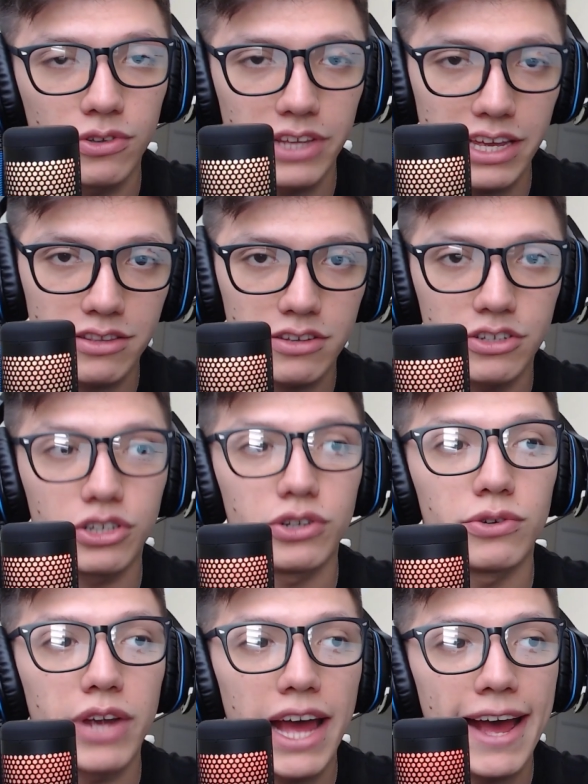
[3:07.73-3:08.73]
that this
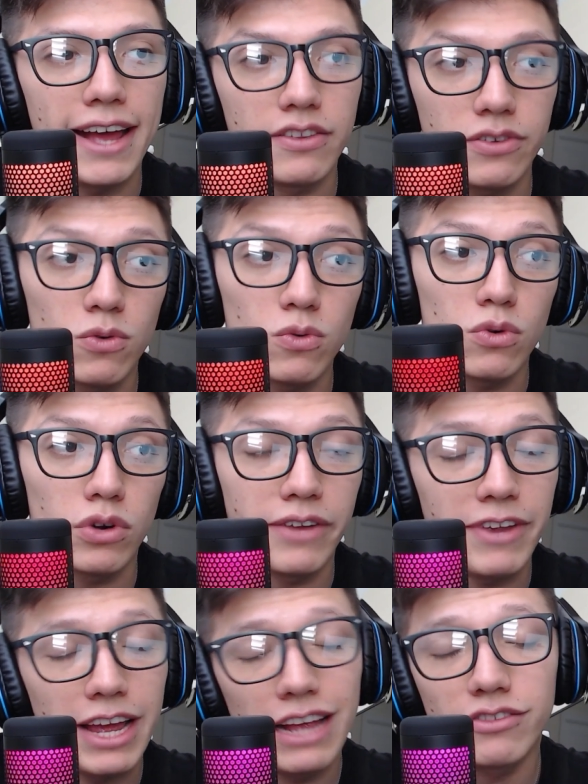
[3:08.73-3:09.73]
shoe has, or if
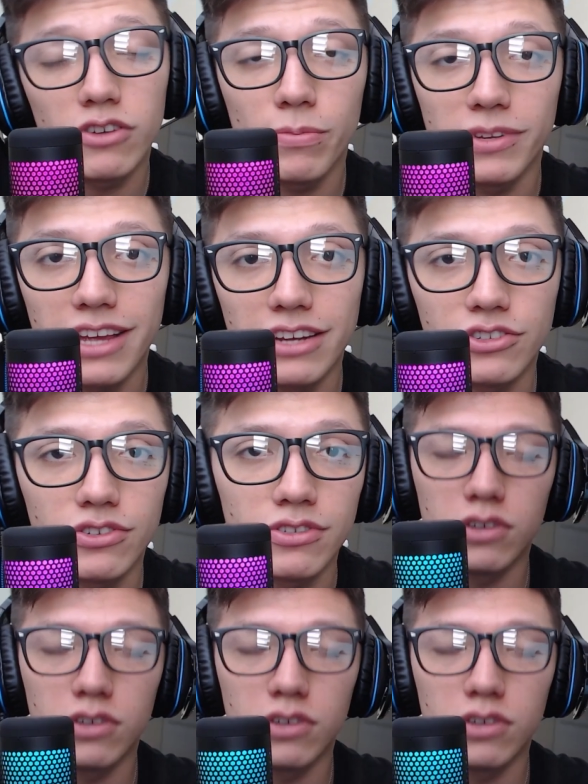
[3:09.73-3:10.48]
it has no potential.